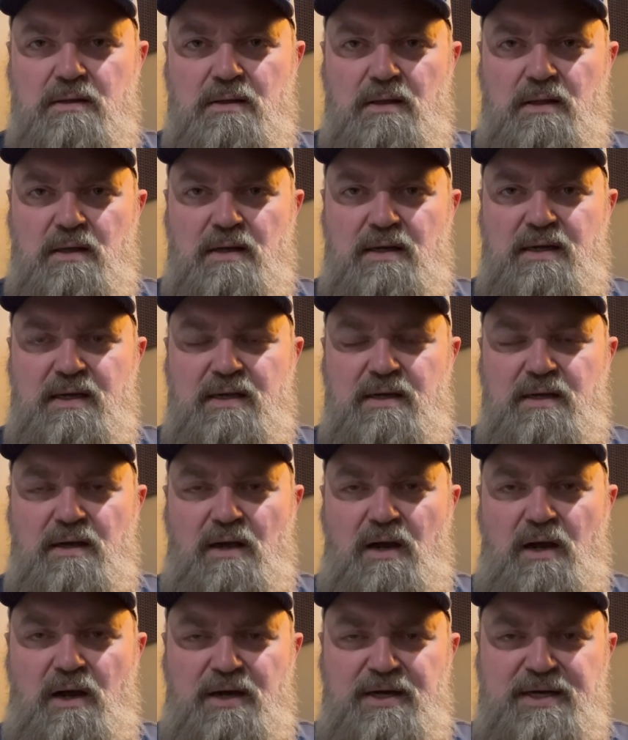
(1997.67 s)
uh,
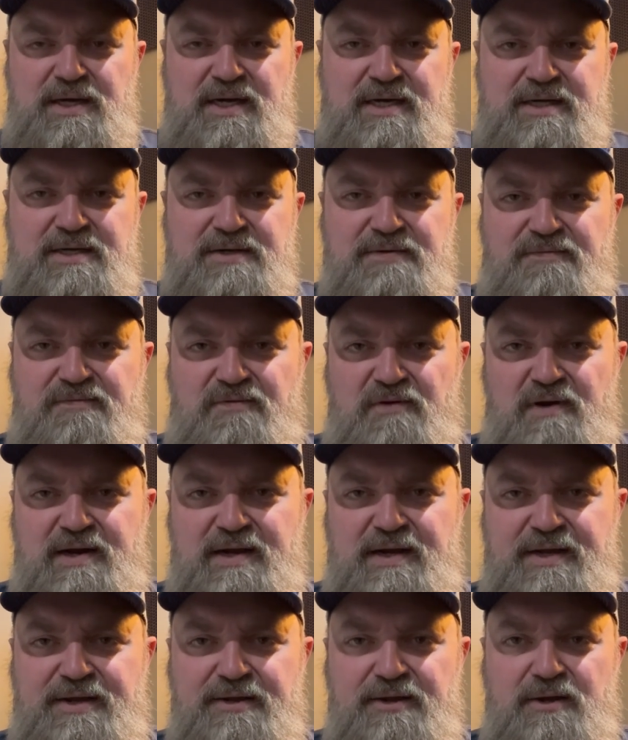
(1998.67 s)
Ani
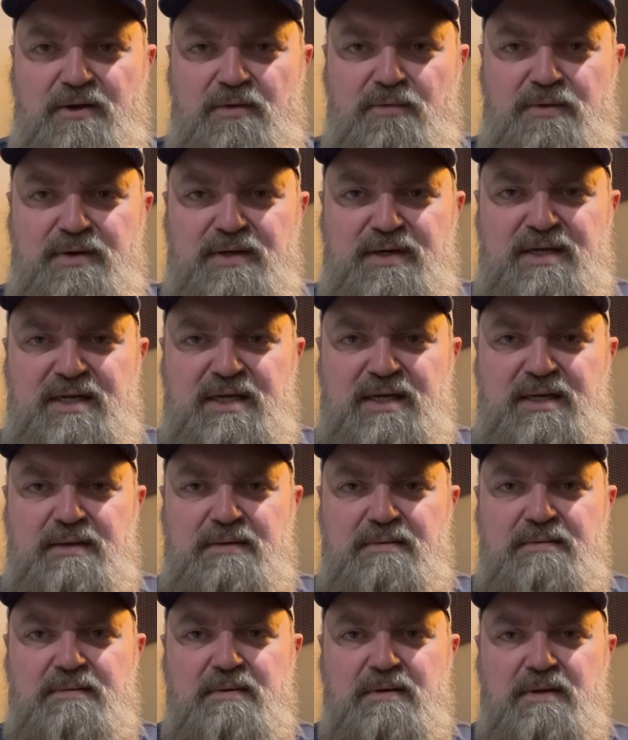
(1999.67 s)
DiFranco and
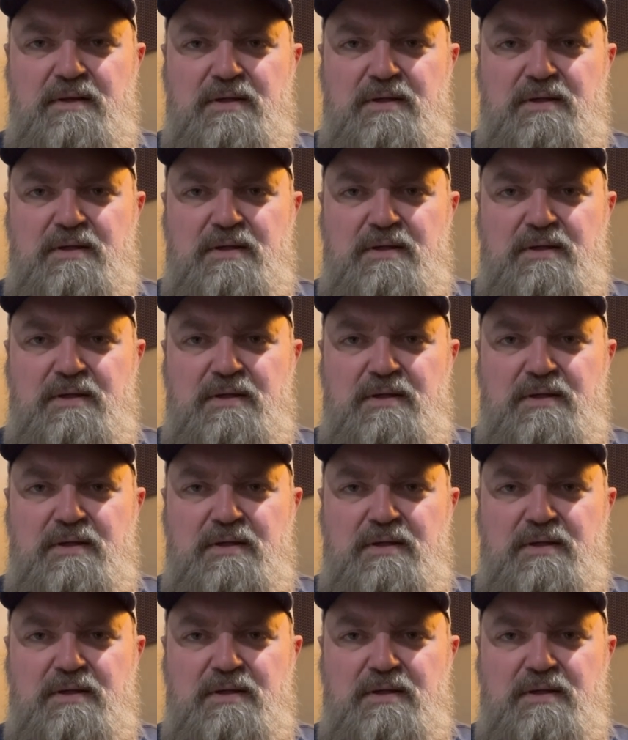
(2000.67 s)
he